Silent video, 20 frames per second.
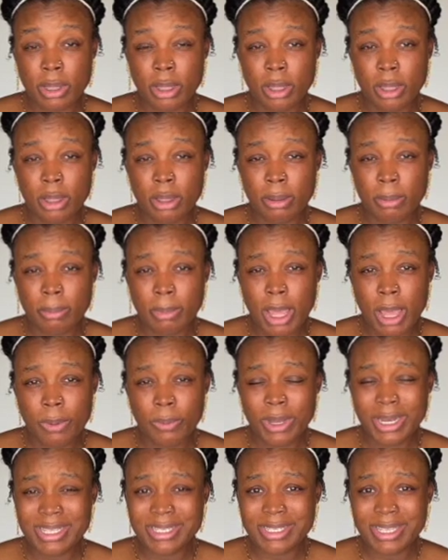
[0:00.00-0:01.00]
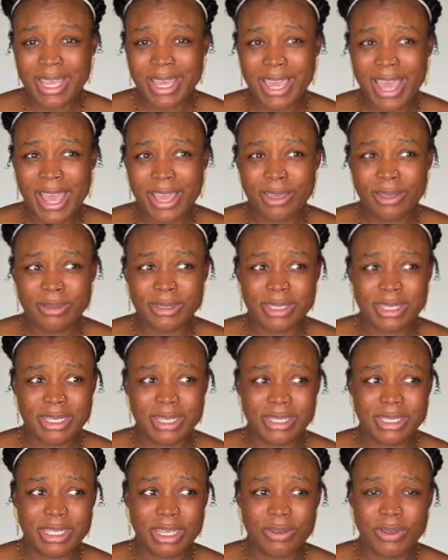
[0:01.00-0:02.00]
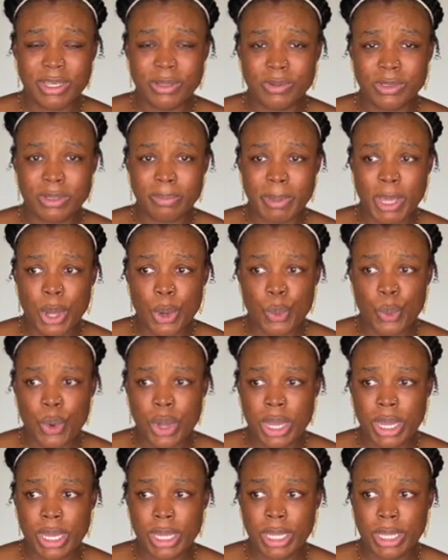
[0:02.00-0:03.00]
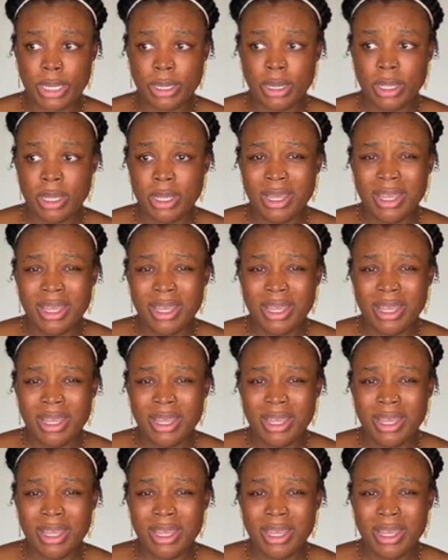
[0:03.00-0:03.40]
I want to say I used it until he was about 1.